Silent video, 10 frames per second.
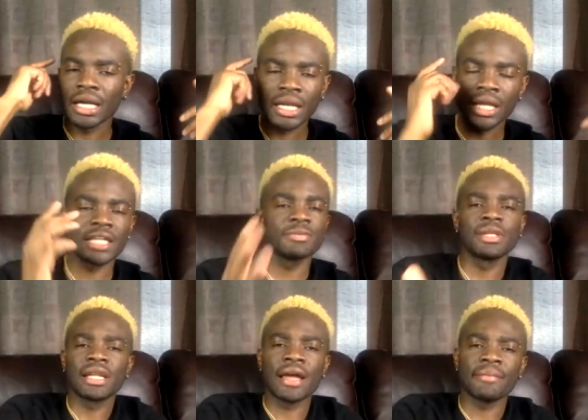last
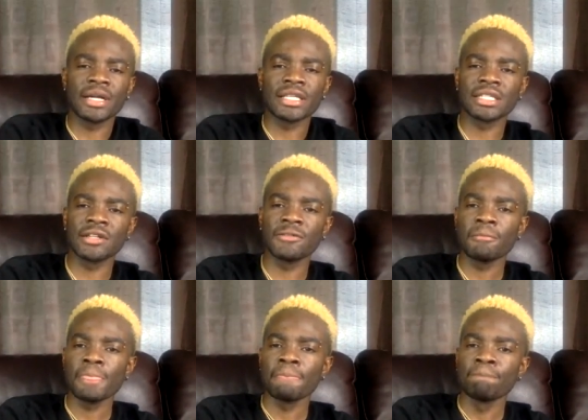minute like myself.
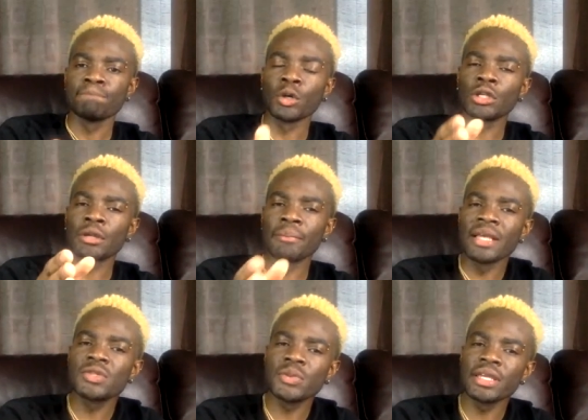But the
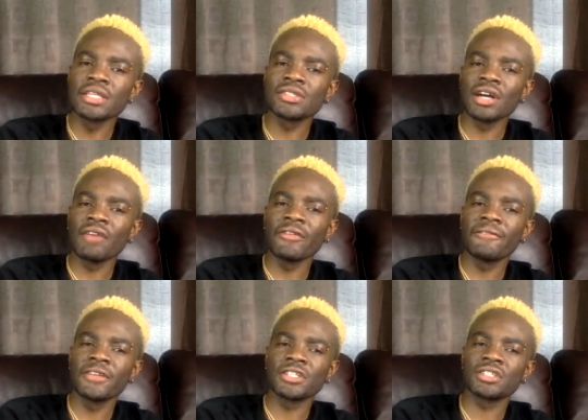best way is to have your
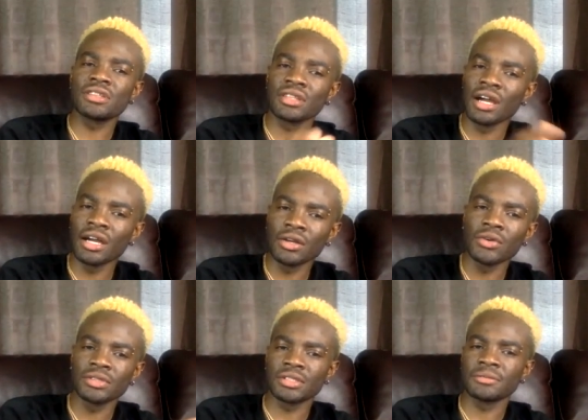fish thawed
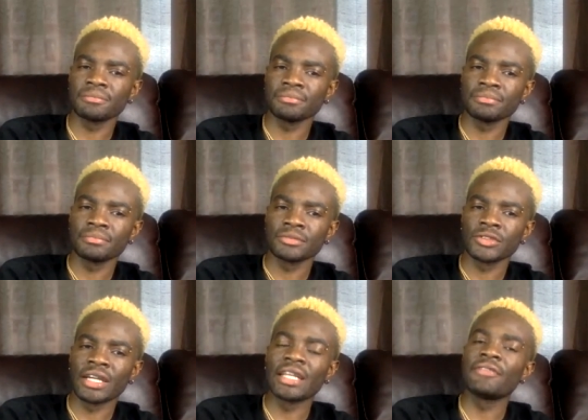out,
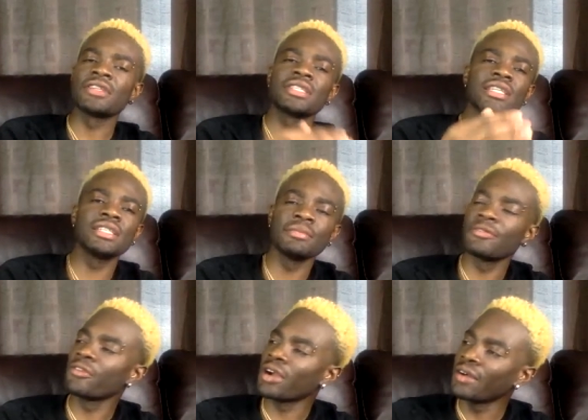right? If you season it
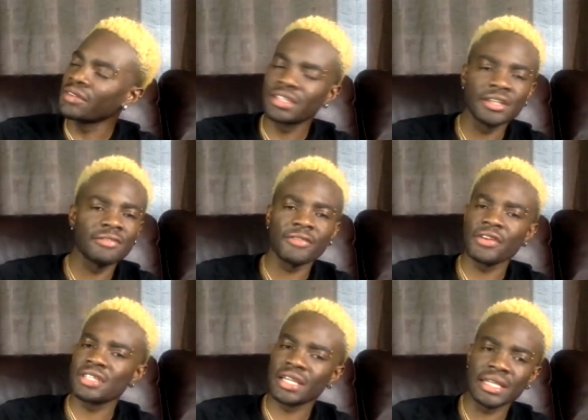before, have it in your
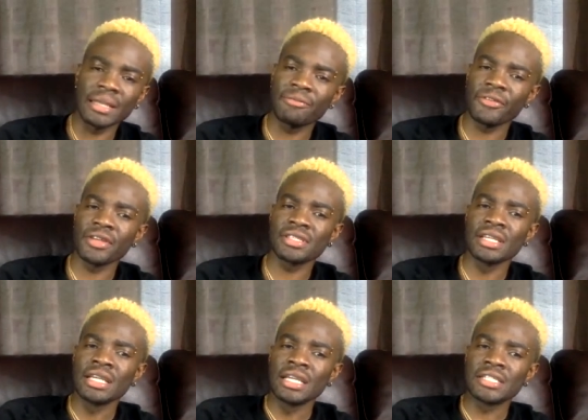freezer, your deep freeze.
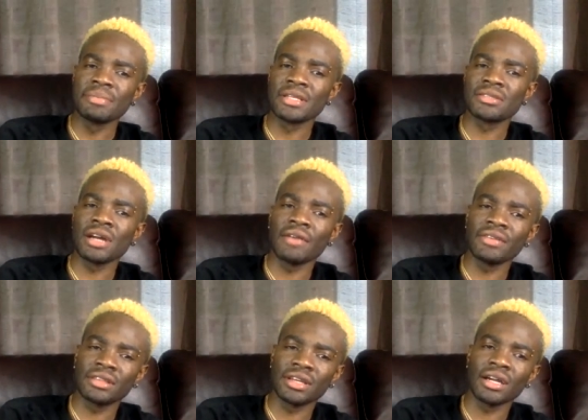It's best to have
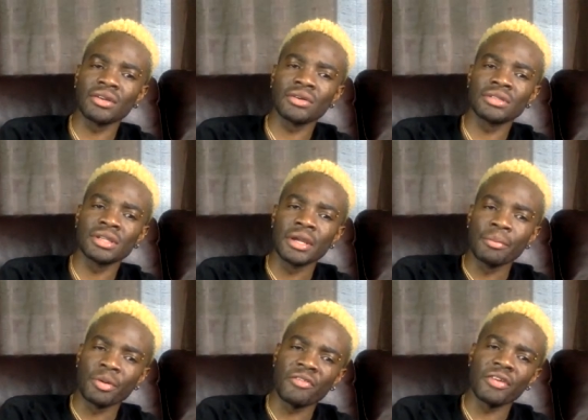it thawed out,
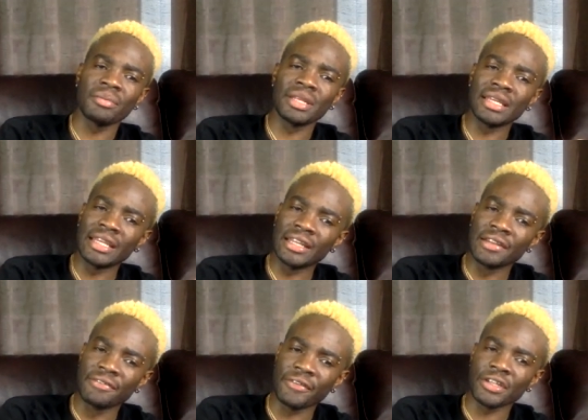preferably in
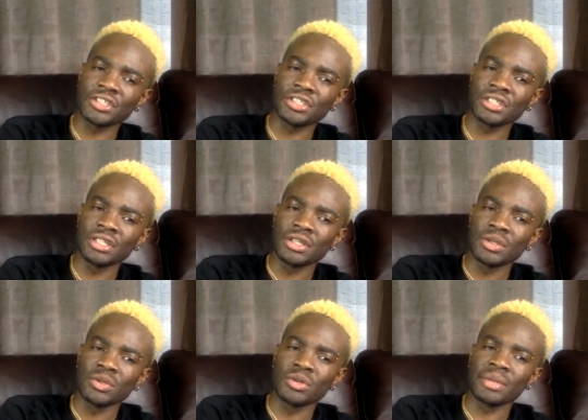the fridge,
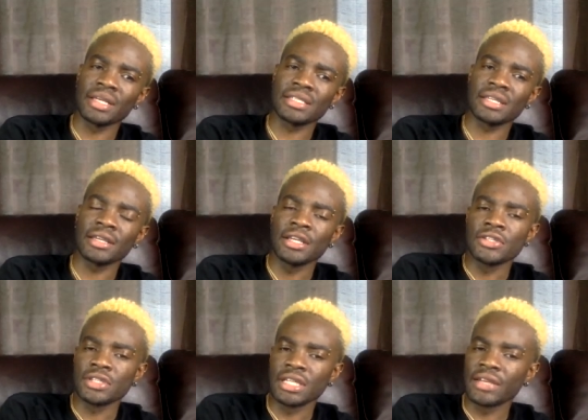you know what I say?
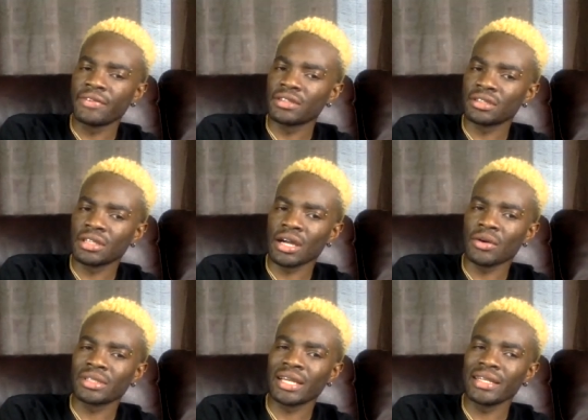So you leave it it
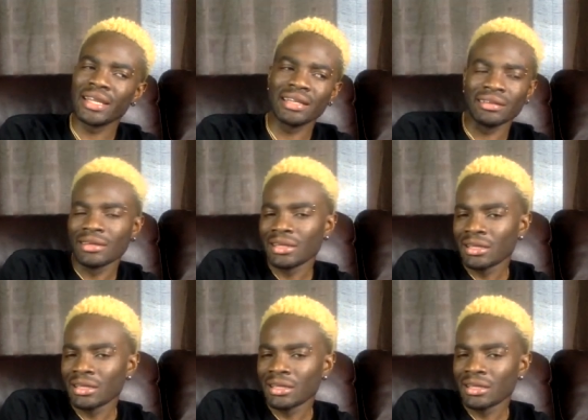out and then